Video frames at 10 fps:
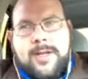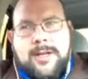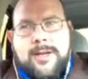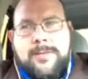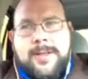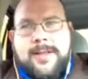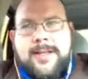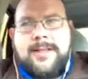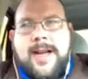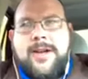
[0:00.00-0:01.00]
there's been
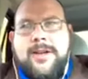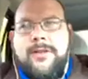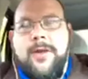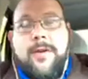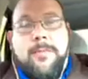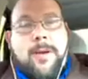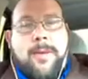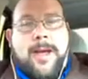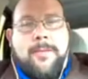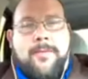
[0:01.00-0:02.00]
things that I couldn't do. I've hurt my
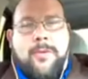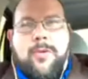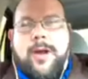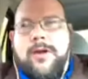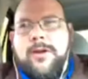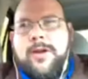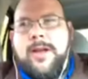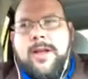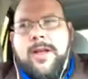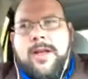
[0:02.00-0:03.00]
back before, and I couldn't
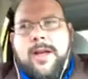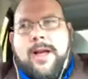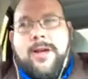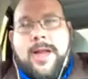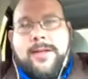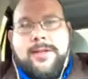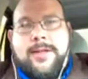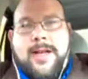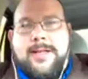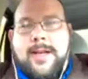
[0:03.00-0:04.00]

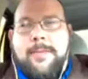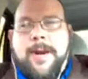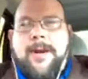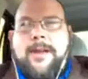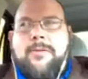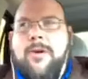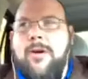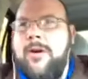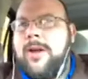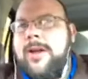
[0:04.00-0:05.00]
exercise. I could barely
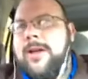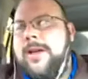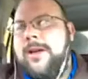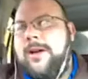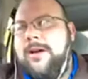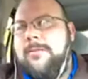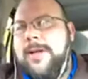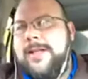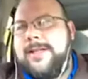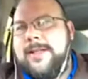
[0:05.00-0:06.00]
walk.
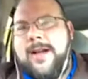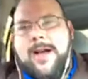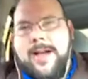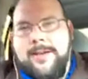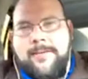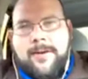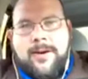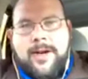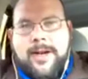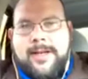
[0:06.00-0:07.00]
It's not
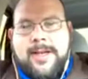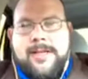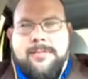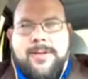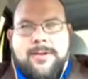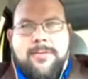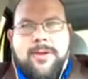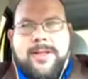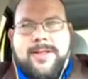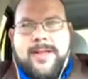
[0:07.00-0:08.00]
fun. It's miserable.
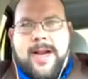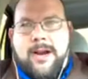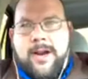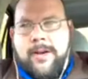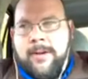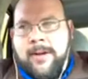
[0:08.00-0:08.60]
It's scary.